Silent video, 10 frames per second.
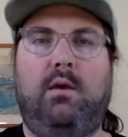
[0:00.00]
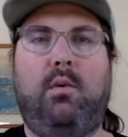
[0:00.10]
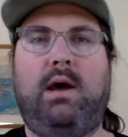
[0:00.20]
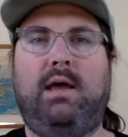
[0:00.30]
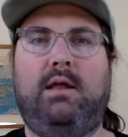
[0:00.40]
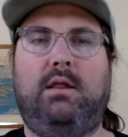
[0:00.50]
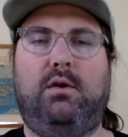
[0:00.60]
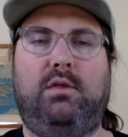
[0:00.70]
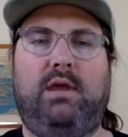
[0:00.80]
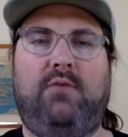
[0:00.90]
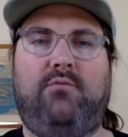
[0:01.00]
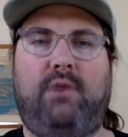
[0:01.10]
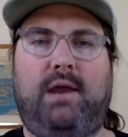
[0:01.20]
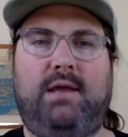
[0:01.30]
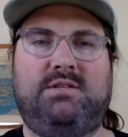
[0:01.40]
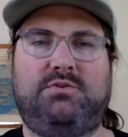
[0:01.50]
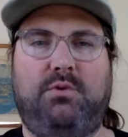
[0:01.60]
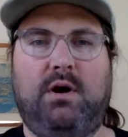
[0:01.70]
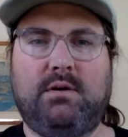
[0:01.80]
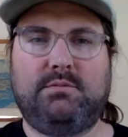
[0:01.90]
Why, hello there, friends.
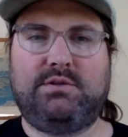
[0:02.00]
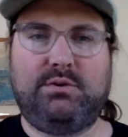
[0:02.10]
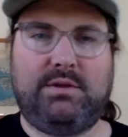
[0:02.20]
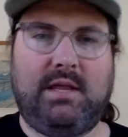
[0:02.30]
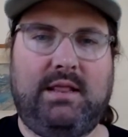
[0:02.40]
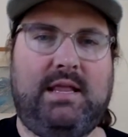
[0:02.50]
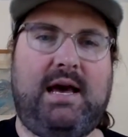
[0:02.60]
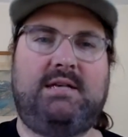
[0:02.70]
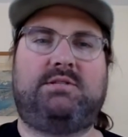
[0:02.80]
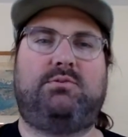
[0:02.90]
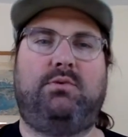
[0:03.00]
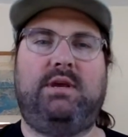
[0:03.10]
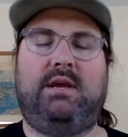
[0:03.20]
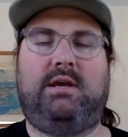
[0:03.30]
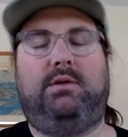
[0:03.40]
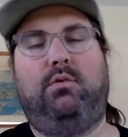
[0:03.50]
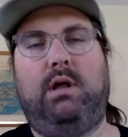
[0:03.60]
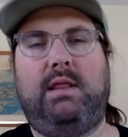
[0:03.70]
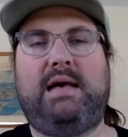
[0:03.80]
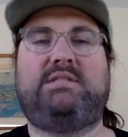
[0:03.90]
Welcome to the last
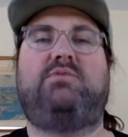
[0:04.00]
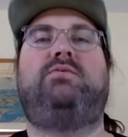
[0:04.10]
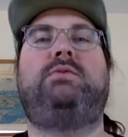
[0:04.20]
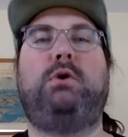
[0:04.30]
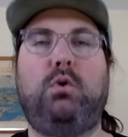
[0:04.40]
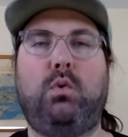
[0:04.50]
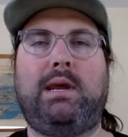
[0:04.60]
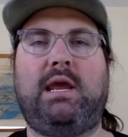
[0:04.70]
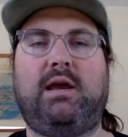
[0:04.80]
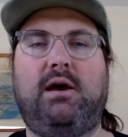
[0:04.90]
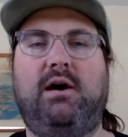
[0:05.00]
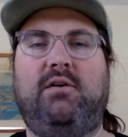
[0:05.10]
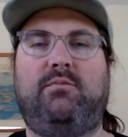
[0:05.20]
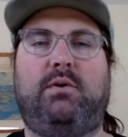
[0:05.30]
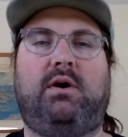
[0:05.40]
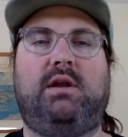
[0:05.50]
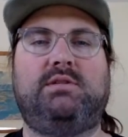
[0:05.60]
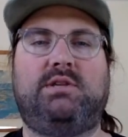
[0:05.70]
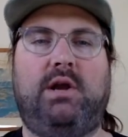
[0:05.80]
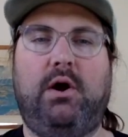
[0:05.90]
full week of
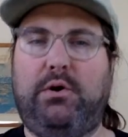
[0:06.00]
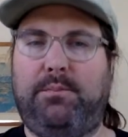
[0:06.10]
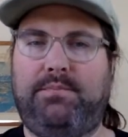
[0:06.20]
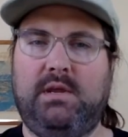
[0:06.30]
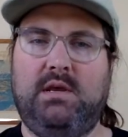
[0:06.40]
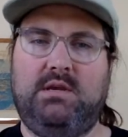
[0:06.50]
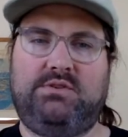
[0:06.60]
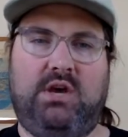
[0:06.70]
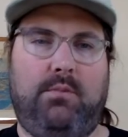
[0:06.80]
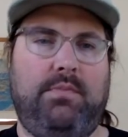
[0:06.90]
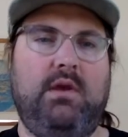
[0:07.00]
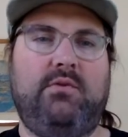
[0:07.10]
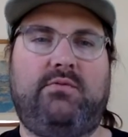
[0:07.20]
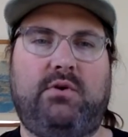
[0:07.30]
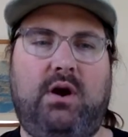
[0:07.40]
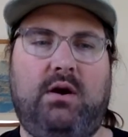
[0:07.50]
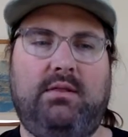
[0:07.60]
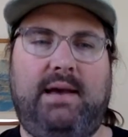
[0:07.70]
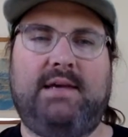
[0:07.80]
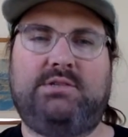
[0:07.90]
Perkins at Home. So, for our
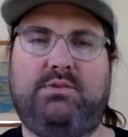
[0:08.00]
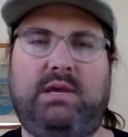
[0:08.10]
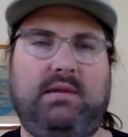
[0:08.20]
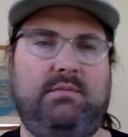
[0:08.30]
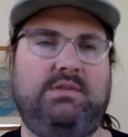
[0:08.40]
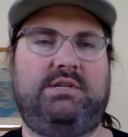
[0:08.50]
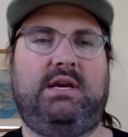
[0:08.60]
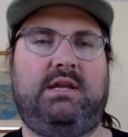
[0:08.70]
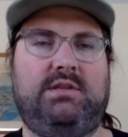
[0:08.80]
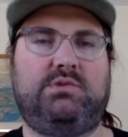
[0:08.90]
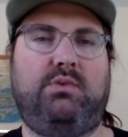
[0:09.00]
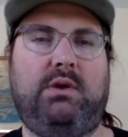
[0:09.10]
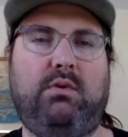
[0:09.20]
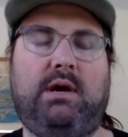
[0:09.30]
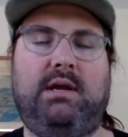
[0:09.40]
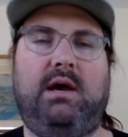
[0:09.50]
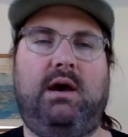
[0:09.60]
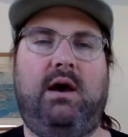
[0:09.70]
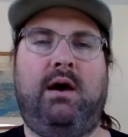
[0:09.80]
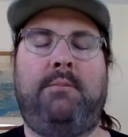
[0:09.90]
last week in music, this week we're going
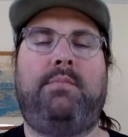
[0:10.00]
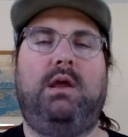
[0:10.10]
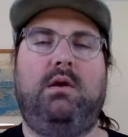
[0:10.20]
to